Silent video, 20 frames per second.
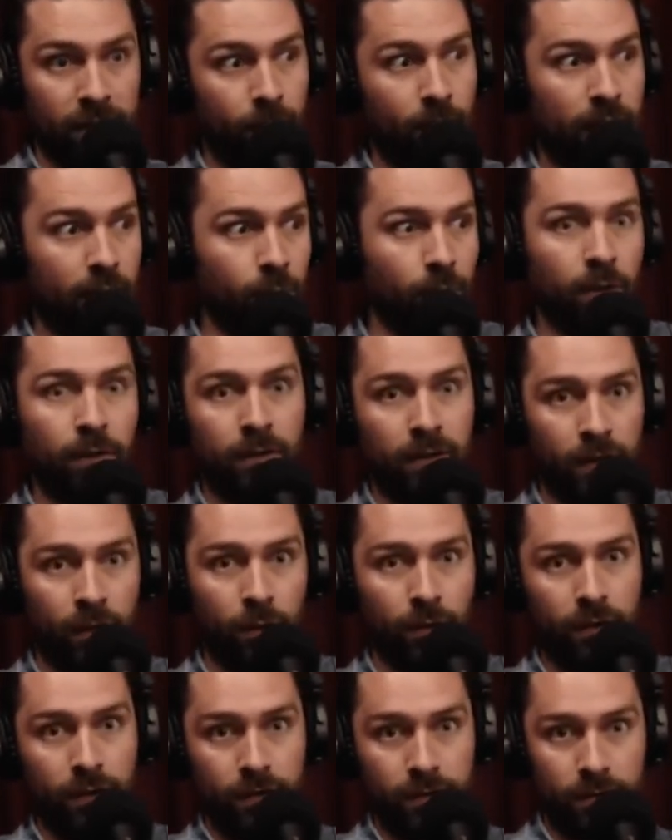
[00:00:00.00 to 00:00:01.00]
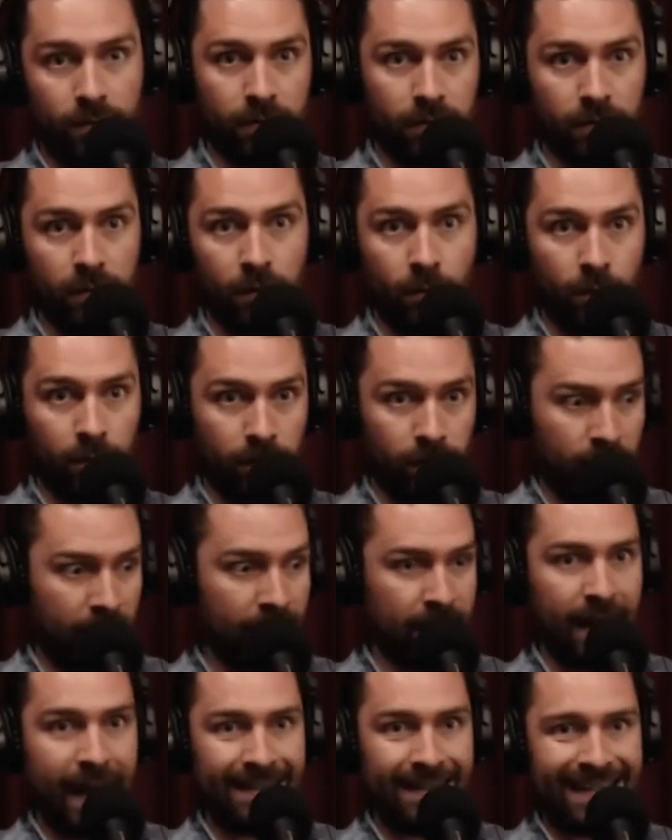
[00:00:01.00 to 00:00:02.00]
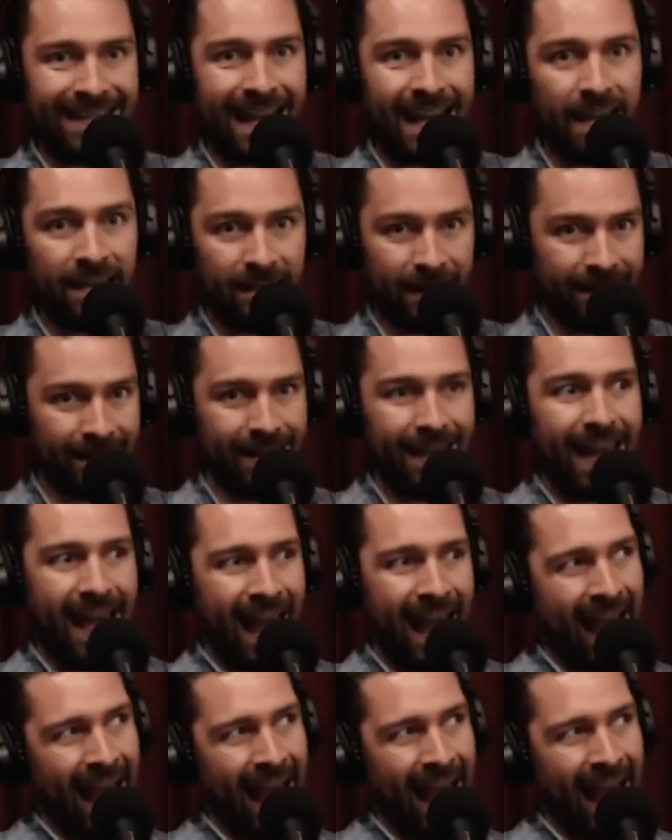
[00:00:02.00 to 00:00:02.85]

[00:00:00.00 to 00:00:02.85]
So anyone in the audience who doesn't know what an N D A is, it's